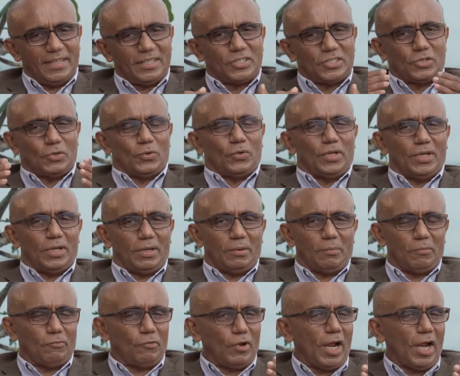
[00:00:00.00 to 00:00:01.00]
So
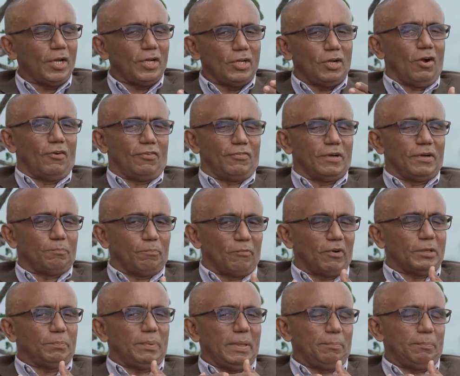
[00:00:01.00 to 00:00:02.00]
very often
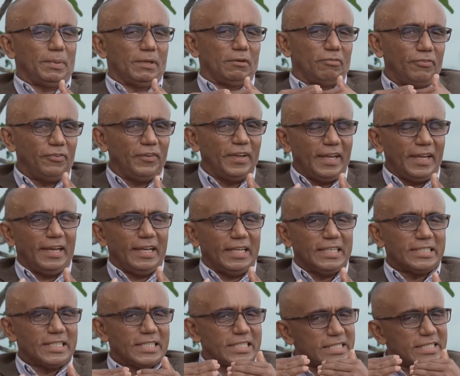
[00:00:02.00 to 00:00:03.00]
what people feel
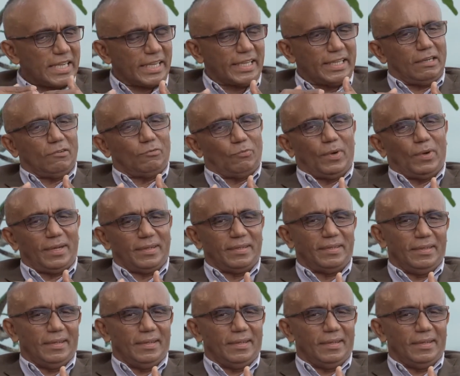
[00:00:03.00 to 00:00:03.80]
is the second one.